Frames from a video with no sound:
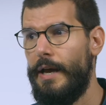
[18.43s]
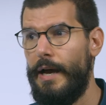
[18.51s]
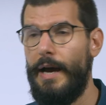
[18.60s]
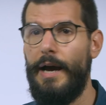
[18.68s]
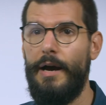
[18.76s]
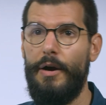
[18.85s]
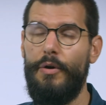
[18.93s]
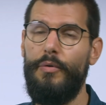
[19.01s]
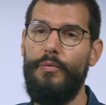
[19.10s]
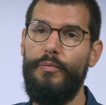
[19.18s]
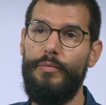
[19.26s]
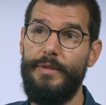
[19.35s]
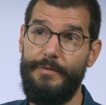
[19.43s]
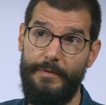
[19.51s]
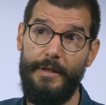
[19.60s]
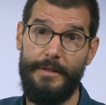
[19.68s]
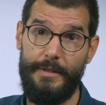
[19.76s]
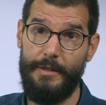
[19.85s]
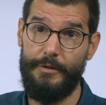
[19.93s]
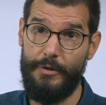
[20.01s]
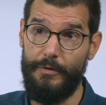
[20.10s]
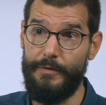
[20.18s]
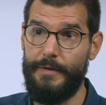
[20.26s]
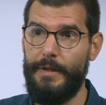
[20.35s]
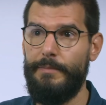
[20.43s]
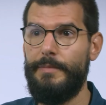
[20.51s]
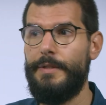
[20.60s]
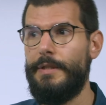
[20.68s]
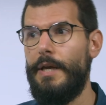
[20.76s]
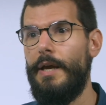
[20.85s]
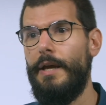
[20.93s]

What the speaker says: how we define such concepts.